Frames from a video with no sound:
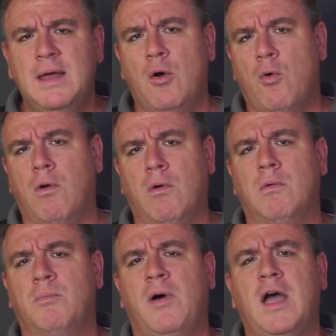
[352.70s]

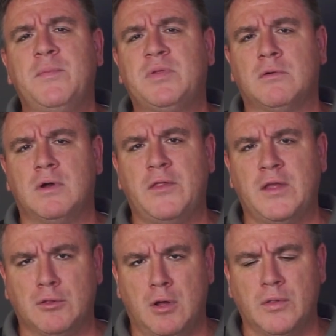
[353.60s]
or pipes or
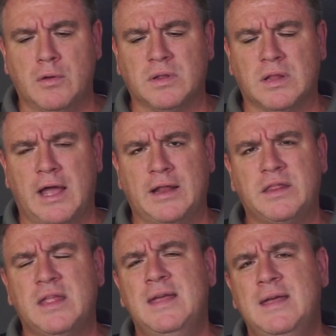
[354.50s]
anything along those
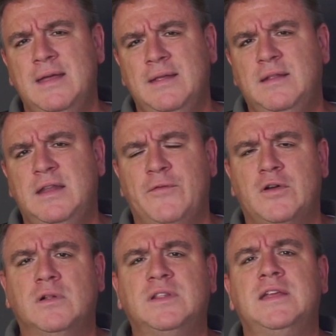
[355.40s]
lines, the
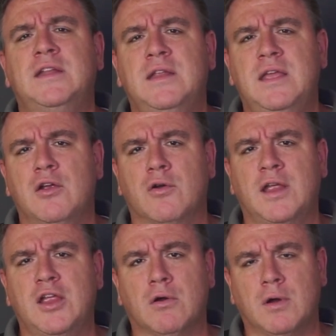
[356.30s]
difficulty in
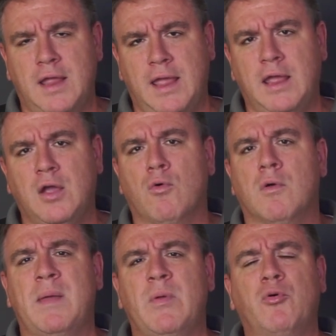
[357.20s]
adhering your ink or
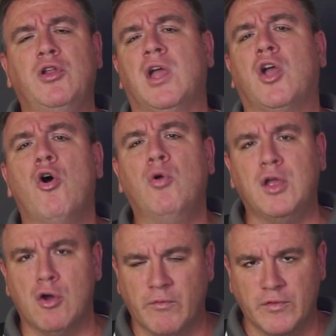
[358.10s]
maybe putting a
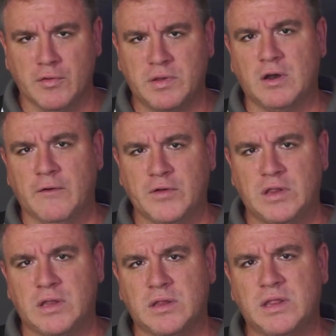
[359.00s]
coating over those
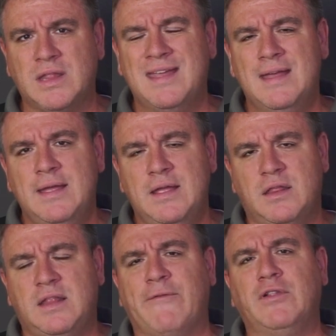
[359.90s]
surfaces
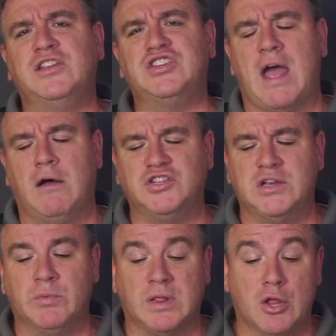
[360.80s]
is definitely
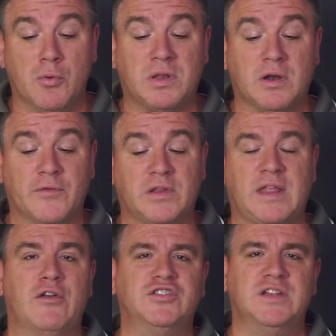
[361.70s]
challenging with low surface
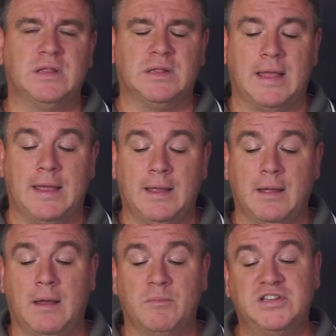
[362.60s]
energies like
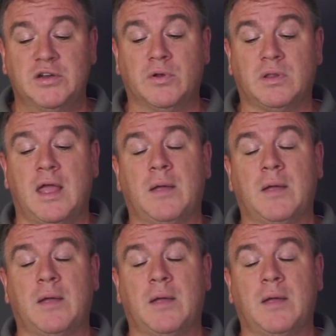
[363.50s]
materials like